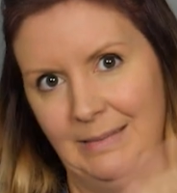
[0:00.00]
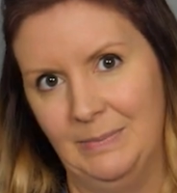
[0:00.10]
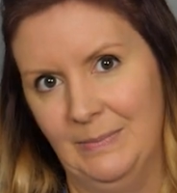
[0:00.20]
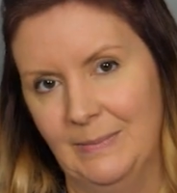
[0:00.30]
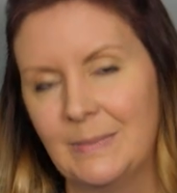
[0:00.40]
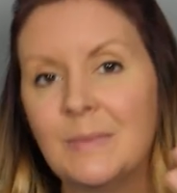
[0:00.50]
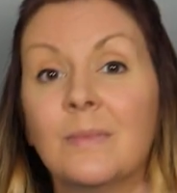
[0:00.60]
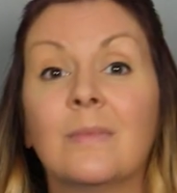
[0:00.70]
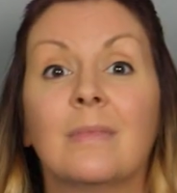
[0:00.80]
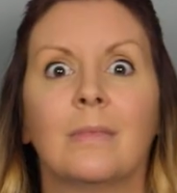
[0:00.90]
You may
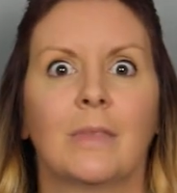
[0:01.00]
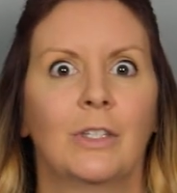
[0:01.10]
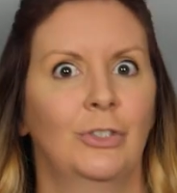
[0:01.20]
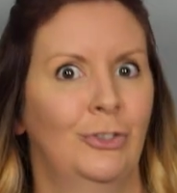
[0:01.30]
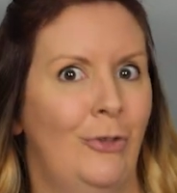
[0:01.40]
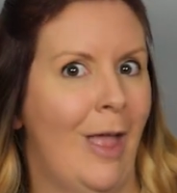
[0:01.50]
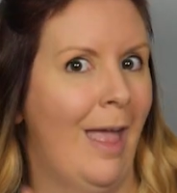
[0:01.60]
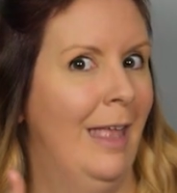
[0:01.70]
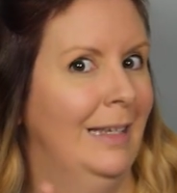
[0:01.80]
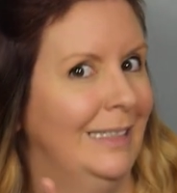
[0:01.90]
also wish to
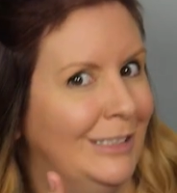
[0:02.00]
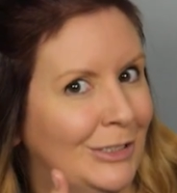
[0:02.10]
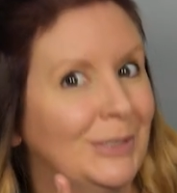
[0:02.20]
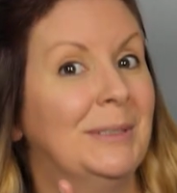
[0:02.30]
challenge.